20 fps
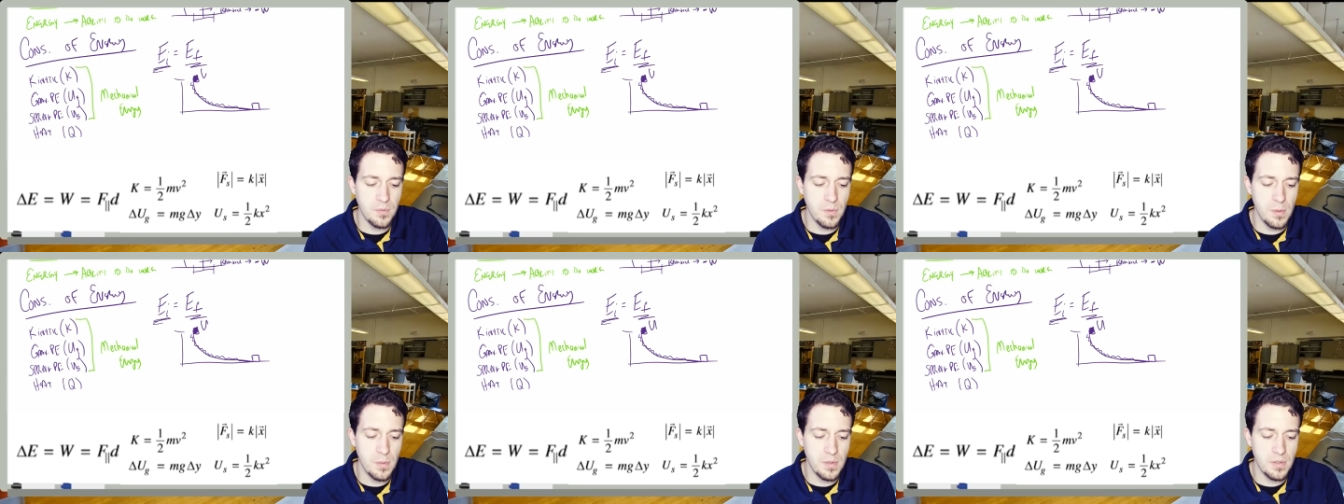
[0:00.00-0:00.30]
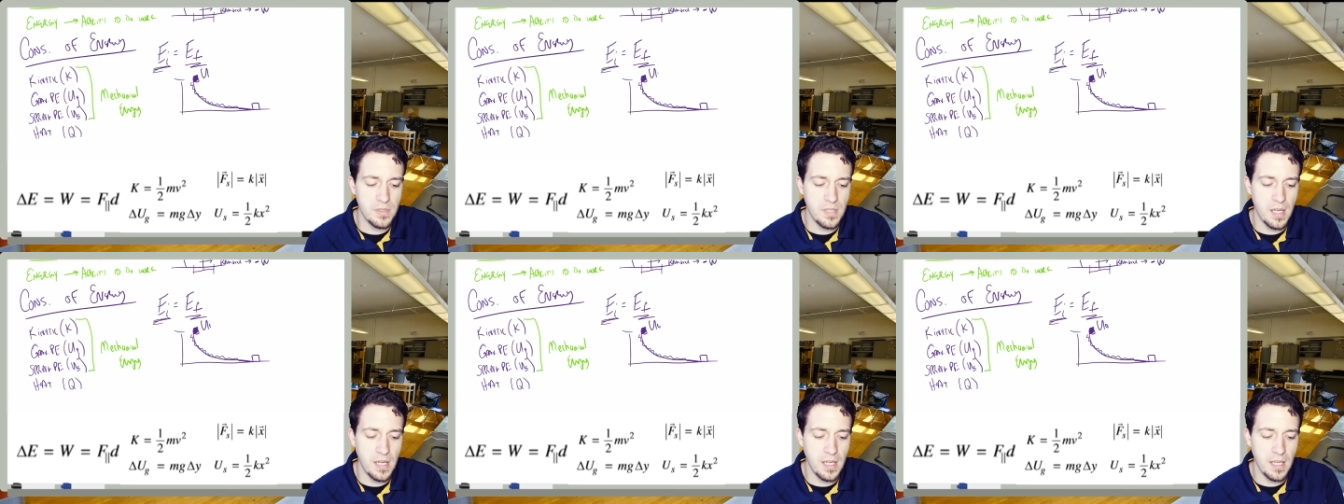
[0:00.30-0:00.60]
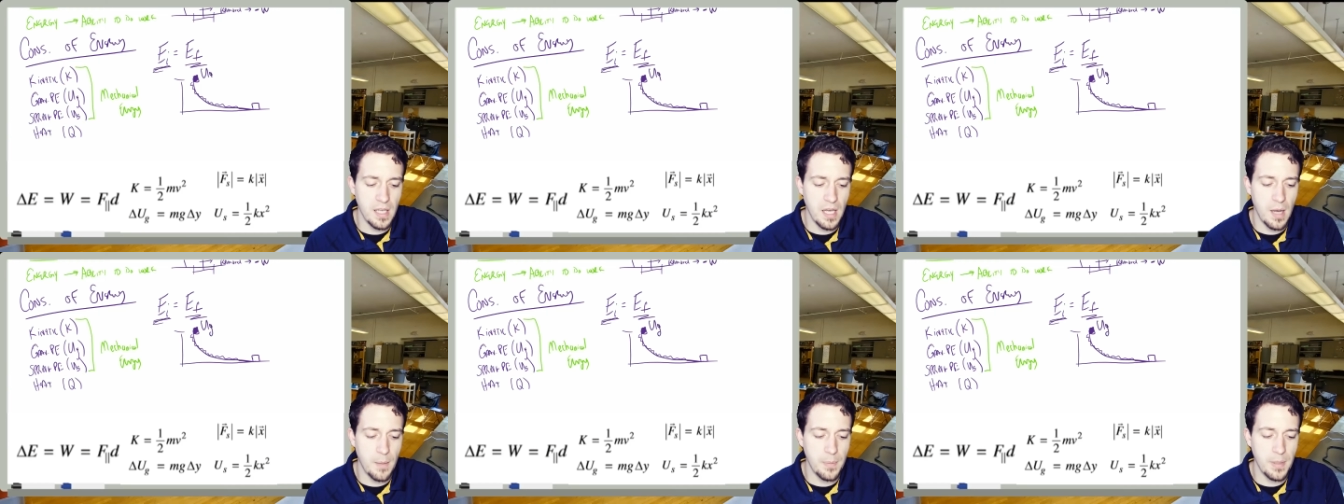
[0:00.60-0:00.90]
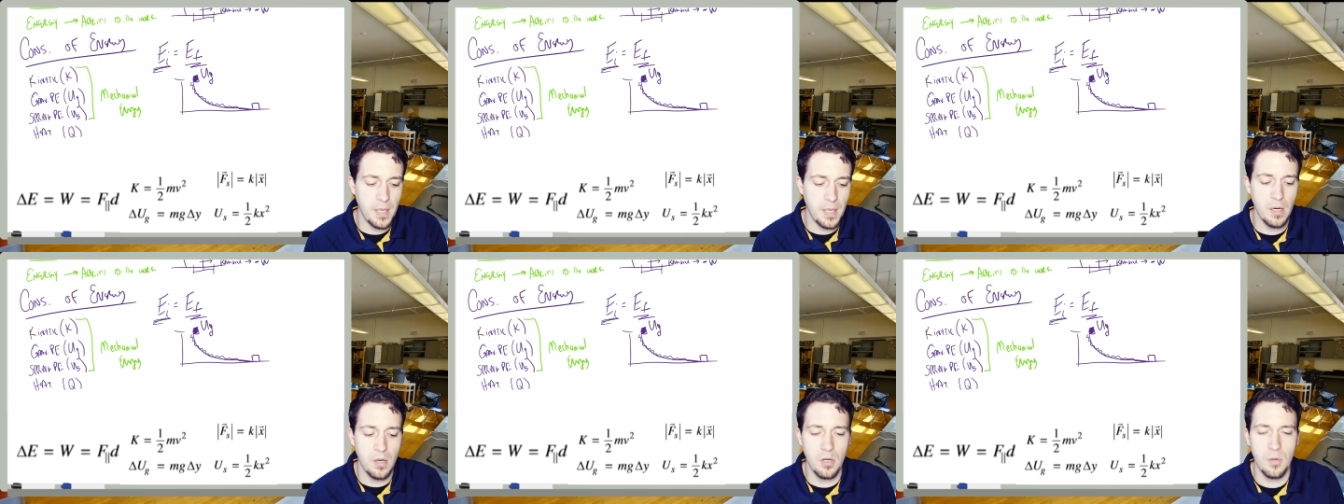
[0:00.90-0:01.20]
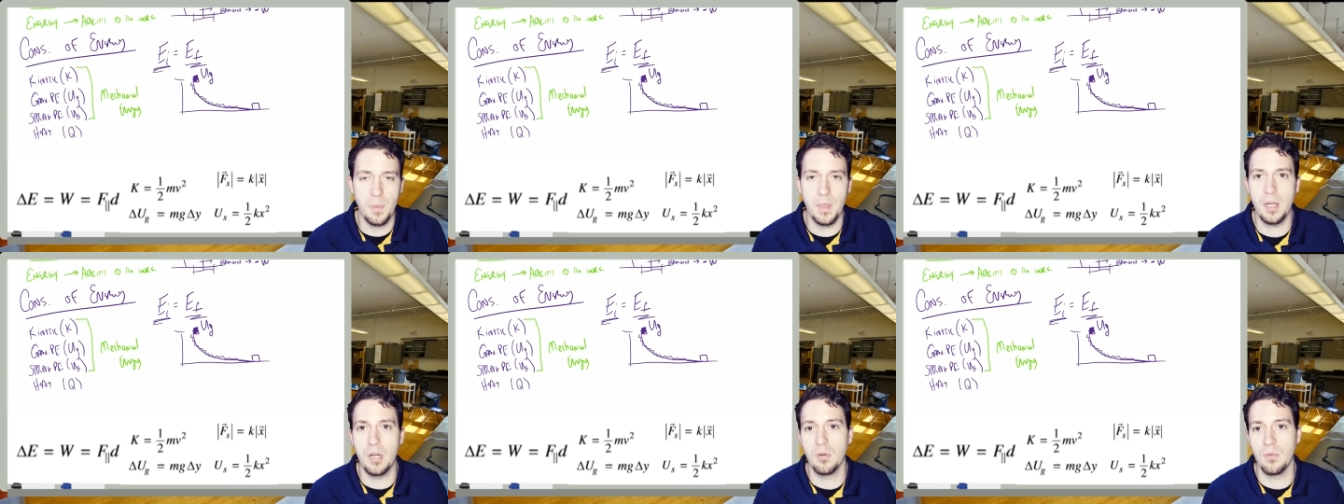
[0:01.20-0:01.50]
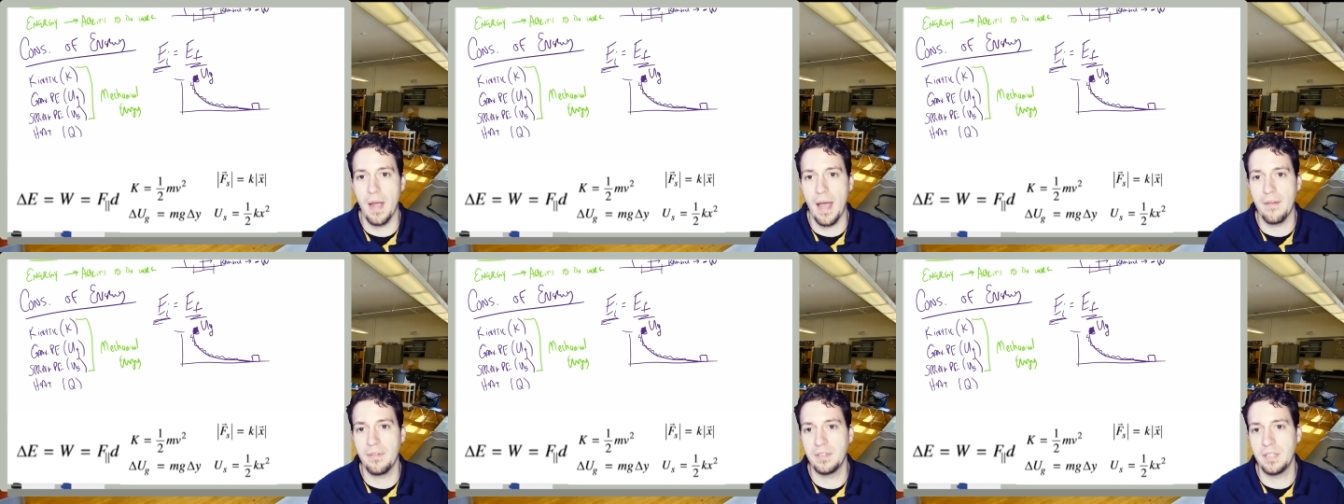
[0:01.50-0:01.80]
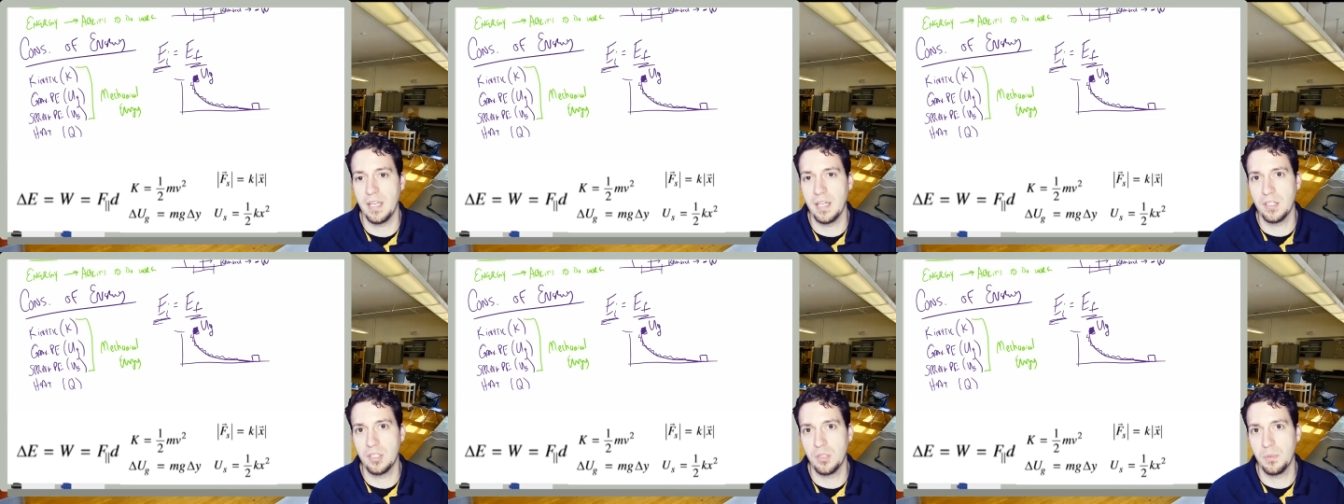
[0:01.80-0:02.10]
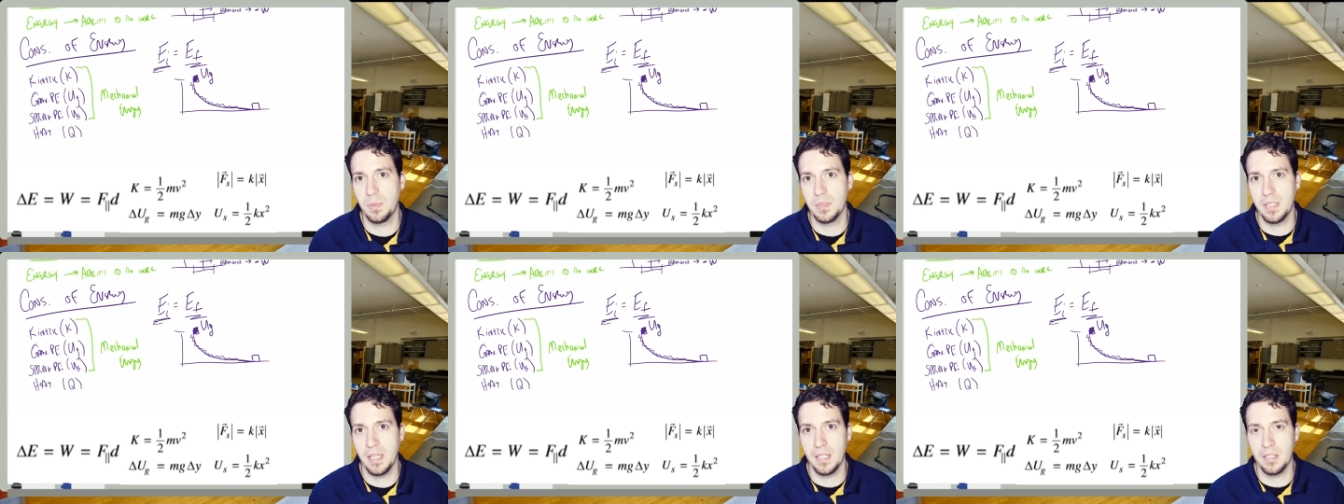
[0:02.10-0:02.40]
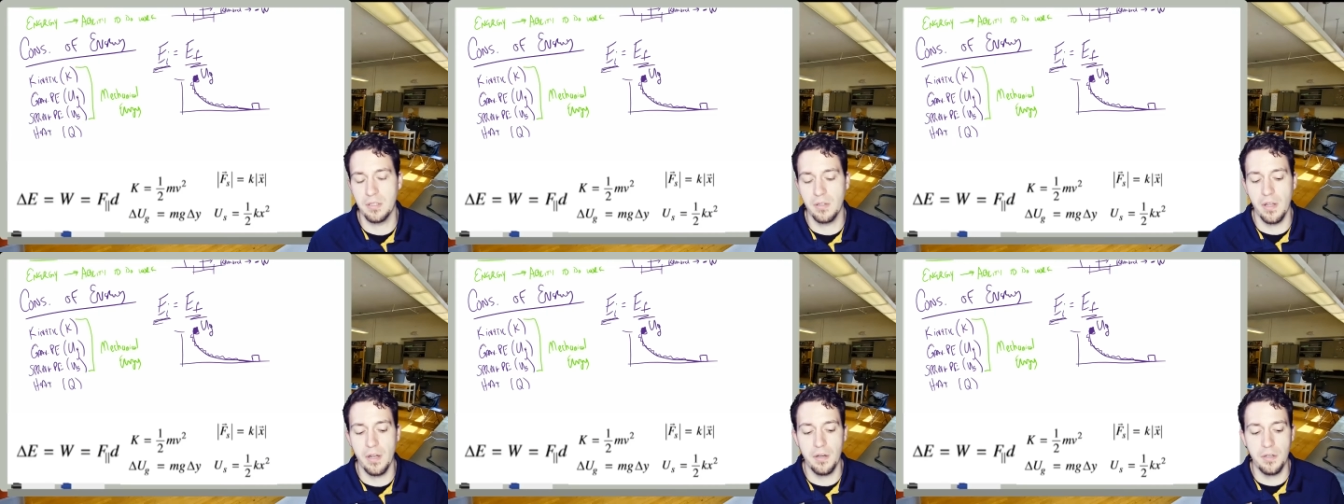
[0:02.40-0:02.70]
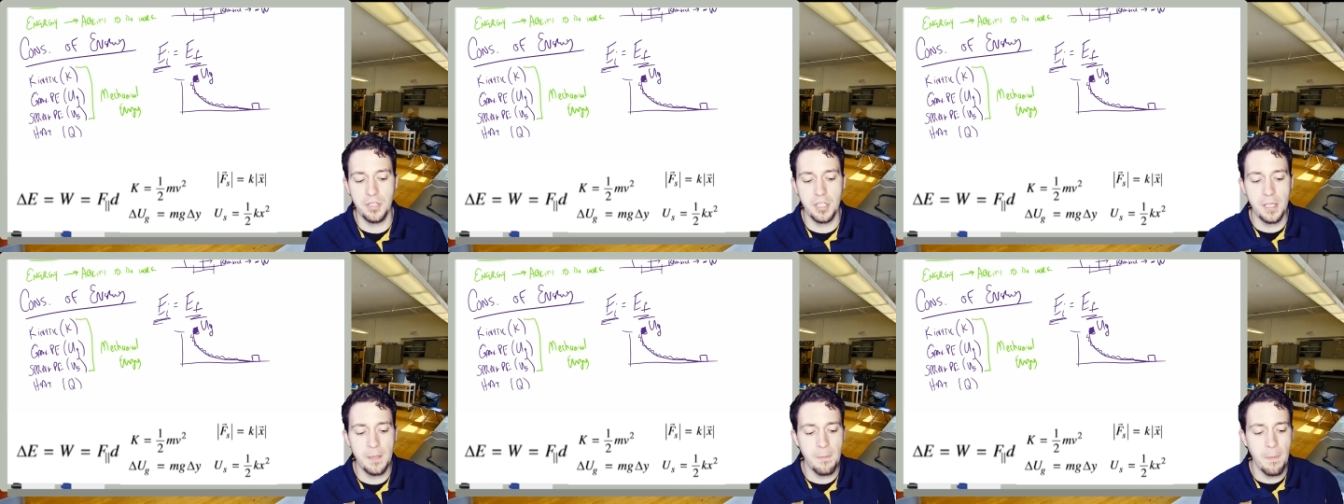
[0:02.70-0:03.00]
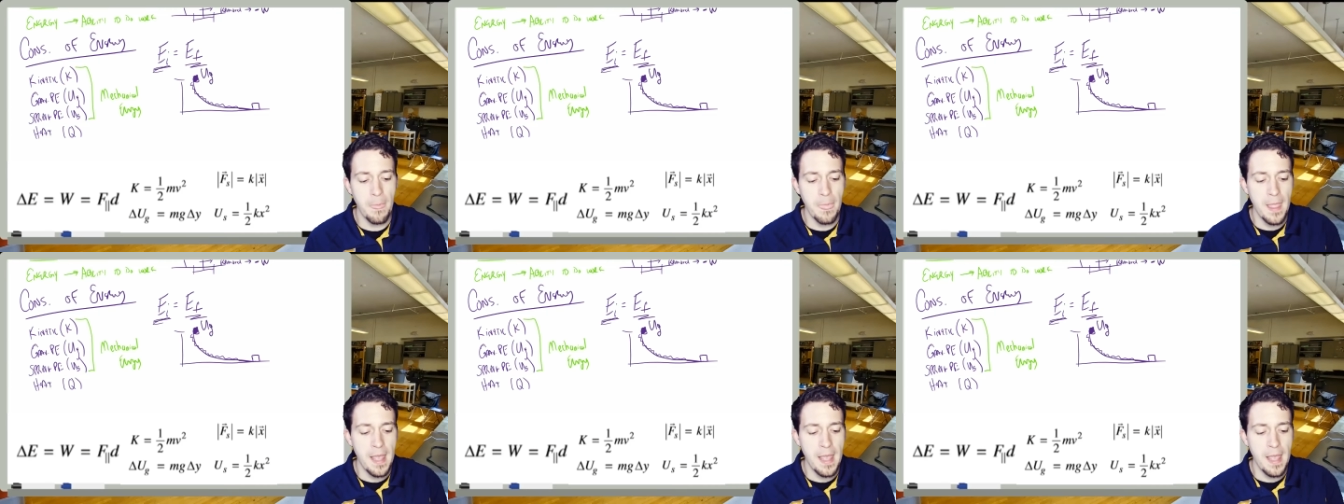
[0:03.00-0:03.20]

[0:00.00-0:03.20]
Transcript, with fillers: we would say up here it'd be gravitational potential energy,